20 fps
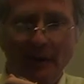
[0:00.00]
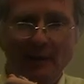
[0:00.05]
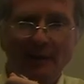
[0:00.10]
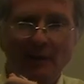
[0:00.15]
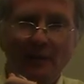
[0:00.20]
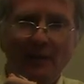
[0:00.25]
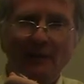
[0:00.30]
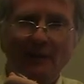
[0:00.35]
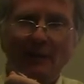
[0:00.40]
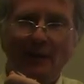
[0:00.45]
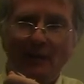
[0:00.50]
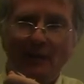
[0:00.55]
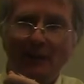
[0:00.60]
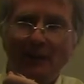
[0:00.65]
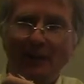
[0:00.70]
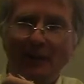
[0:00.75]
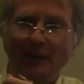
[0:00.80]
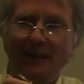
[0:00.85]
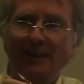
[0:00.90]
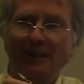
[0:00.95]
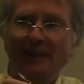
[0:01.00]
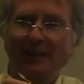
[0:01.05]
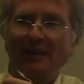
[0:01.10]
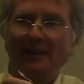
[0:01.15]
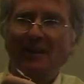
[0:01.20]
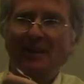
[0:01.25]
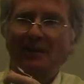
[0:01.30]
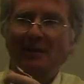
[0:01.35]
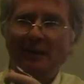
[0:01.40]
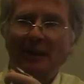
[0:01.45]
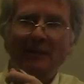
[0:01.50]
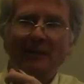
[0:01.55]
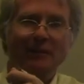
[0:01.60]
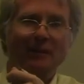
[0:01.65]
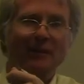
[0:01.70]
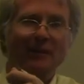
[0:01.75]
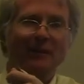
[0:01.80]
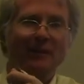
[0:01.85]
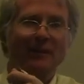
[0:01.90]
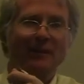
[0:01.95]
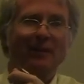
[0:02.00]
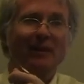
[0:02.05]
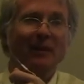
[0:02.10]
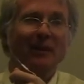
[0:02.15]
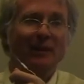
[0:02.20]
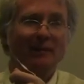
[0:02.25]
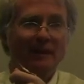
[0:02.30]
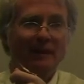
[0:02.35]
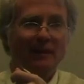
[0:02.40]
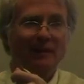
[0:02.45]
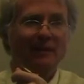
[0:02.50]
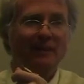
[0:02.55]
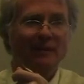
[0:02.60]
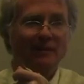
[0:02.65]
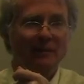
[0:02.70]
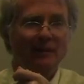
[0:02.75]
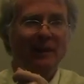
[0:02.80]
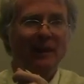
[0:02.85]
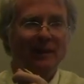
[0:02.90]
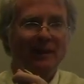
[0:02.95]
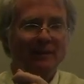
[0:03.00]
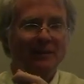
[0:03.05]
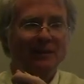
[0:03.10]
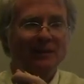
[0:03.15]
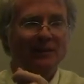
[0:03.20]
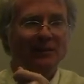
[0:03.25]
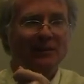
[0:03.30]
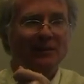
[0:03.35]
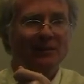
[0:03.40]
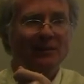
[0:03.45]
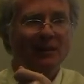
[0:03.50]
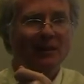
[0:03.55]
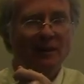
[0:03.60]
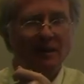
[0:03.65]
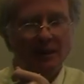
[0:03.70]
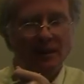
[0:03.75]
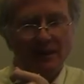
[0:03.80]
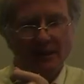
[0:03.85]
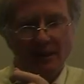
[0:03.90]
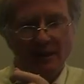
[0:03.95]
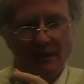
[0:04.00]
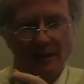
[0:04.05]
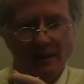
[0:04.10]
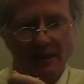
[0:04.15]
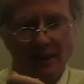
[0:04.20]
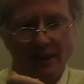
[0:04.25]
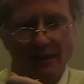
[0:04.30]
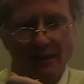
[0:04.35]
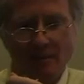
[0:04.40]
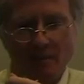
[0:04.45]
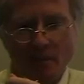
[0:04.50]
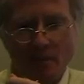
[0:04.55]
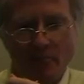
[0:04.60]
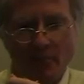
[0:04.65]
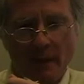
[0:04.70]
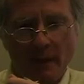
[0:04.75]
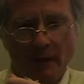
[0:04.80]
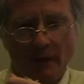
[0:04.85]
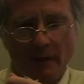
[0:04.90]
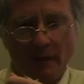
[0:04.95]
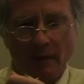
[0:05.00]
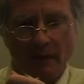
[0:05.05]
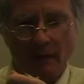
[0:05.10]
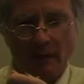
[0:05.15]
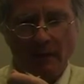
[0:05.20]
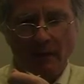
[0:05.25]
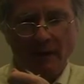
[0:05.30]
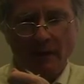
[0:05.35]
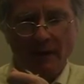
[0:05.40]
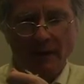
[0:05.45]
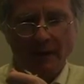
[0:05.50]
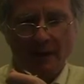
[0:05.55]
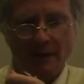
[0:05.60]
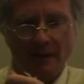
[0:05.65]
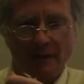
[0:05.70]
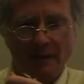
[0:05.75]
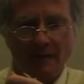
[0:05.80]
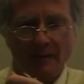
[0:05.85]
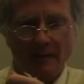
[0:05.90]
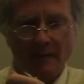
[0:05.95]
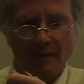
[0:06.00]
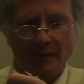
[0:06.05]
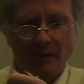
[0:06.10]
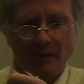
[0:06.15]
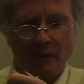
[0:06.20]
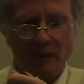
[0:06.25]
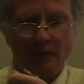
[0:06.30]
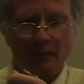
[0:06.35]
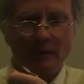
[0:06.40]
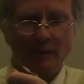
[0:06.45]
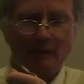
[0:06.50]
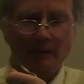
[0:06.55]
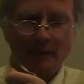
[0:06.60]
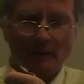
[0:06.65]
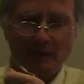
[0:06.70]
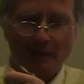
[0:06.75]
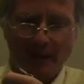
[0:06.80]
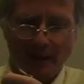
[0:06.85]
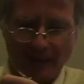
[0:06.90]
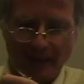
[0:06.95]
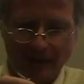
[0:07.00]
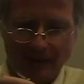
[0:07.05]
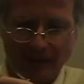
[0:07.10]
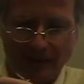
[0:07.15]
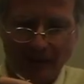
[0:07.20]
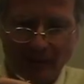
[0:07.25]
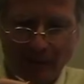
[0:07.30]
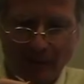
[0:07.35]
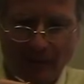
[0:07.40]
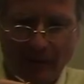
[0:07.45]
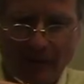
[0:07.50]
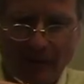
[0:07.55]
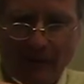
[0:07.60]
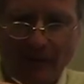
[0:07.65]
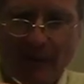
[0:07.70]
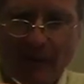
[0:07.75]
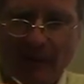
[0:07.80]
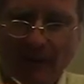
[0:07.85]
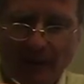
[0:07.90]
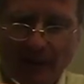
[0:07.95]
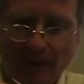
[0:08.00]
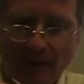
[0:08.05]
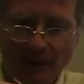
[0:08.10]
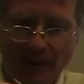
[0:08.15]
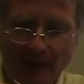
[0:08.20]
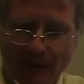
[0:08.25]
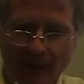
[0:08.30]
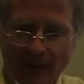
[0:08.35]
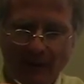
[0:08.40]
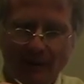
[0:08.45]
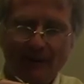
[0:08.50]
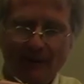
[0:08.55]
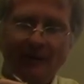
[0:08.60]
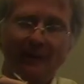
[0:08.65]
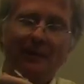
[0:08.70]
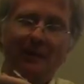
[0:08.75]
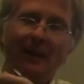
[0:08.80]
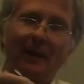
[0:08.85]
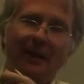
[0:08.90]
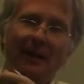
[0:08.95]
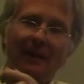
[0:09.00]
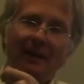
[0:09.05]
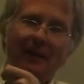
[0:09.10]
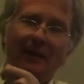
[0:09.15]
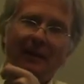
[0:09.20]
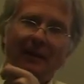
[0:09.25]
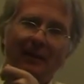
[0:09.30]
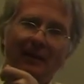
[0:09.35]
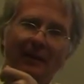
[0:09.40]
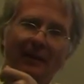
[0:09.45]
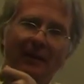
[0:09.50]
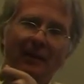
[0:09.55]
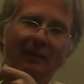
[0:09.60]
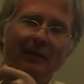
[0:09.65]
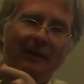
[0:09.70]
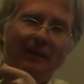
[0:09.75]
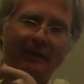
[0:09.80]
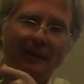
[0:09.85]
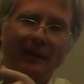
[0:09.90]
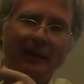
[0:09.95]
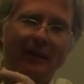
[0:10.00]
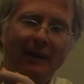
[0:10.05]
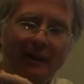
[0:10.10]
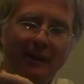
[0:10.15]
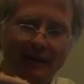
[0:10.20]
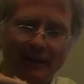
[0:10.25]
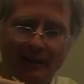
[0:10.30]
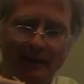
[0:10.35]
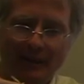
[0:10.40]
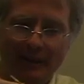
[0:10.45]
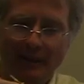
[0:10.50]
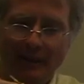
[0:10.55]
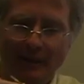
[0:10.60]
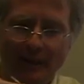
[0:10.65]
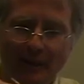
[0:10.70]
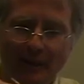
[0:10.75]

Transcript: to the core, therefore you're going to be like this. Okay? Or you're from Japan, you're very fussy, you're going to be very